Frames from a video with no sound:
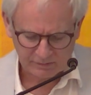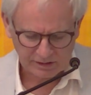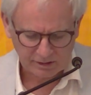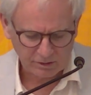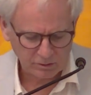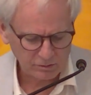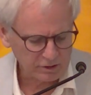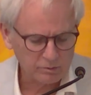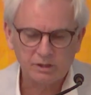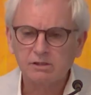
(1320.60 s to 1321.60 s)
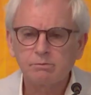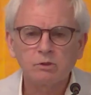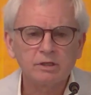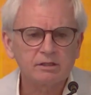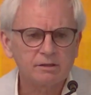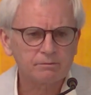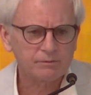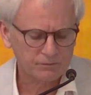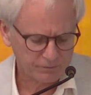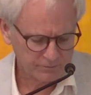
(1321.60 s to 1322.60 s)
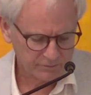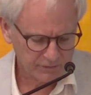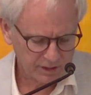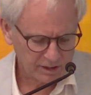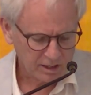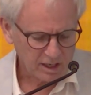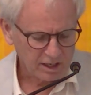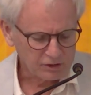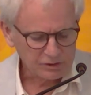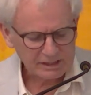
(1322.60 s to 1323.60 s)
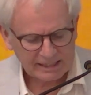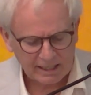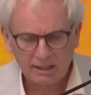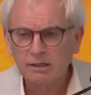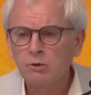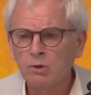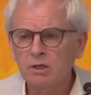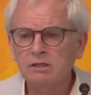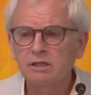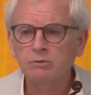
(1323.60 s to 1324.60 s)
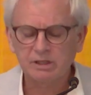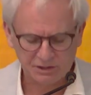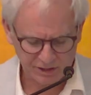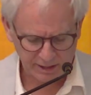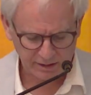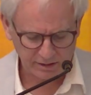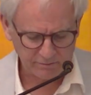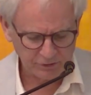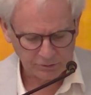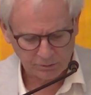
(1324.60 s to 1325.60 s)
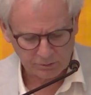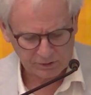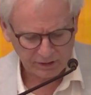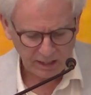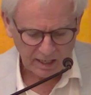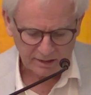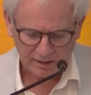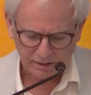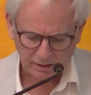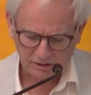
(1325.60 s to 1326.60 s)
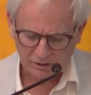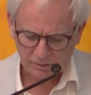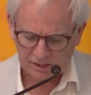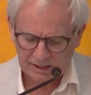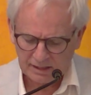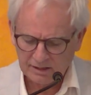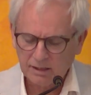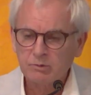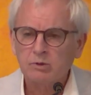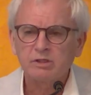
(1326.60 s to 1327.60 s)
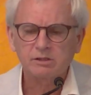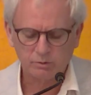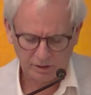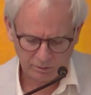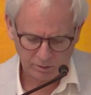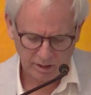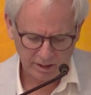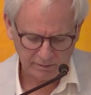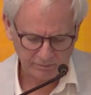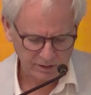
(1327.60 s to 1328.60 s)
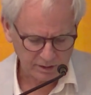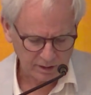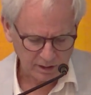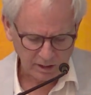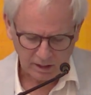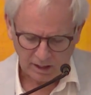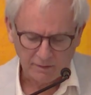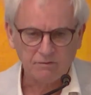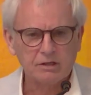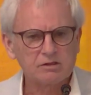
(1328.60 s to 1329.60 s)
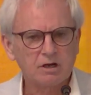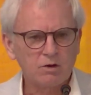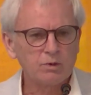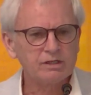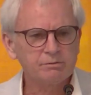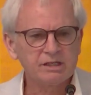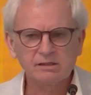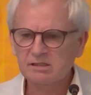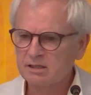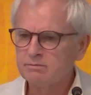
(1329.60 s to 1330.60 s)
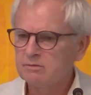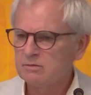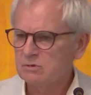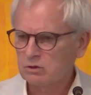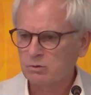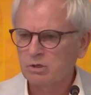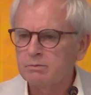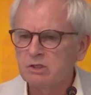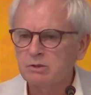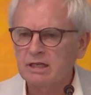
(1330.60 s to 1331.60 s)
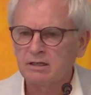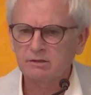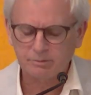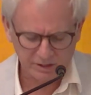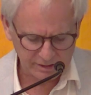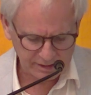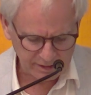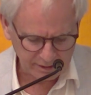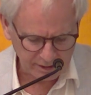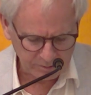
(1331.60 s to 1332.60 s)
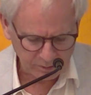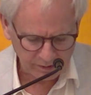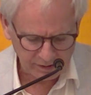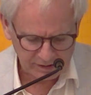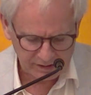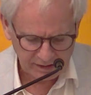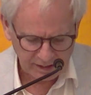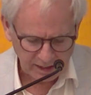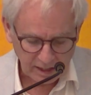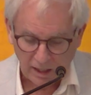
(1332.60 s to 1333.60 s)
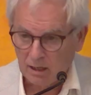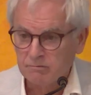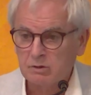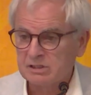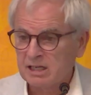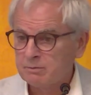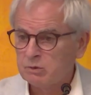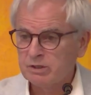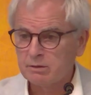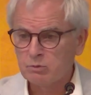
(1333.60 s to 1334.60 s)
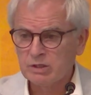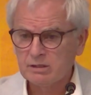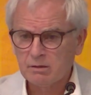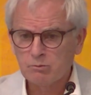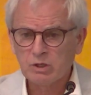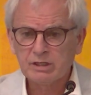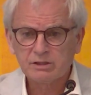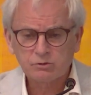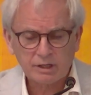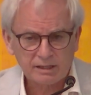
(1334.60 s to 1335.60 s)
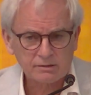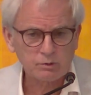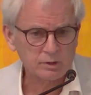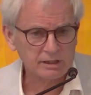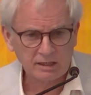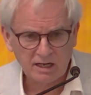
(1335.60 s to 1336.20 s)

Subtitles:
and those who would exploit them. You should categorically reject the views that associate immigrants with crime. There's always been some criminal element in immigrants. For example, when the British transported